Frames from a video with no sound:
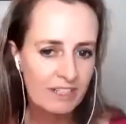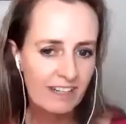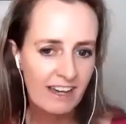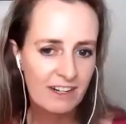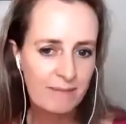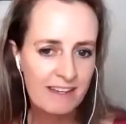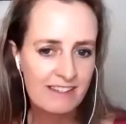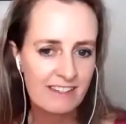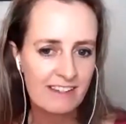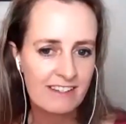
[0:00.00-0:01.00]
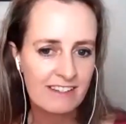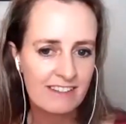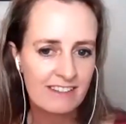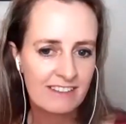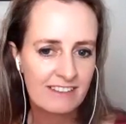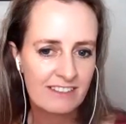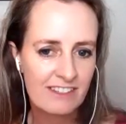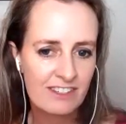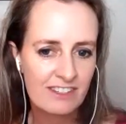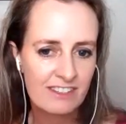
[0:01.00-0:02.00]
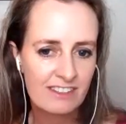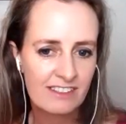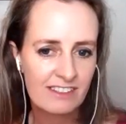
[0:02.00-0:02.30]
what kind of mindset? Just